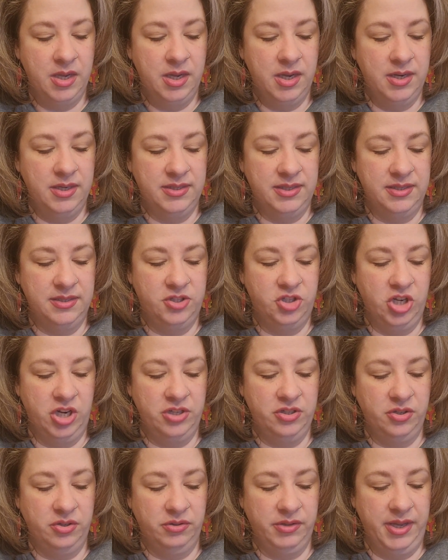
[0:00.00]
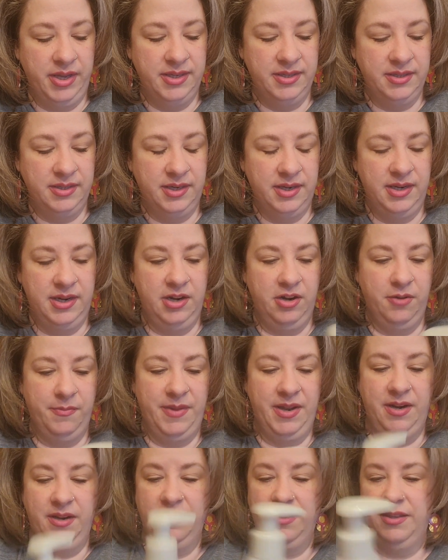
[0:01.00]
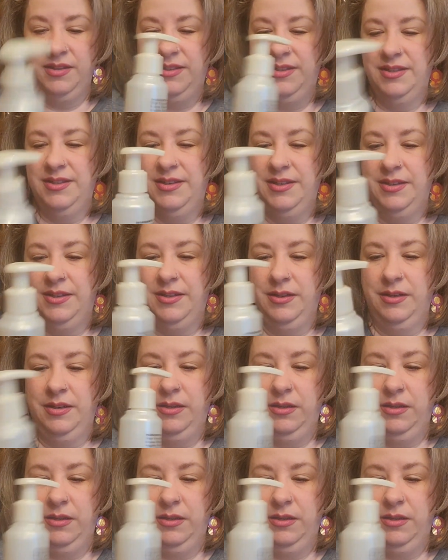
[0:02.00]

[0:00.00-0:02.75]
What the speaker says: And it says gentle, light, and aromatic. This isn't,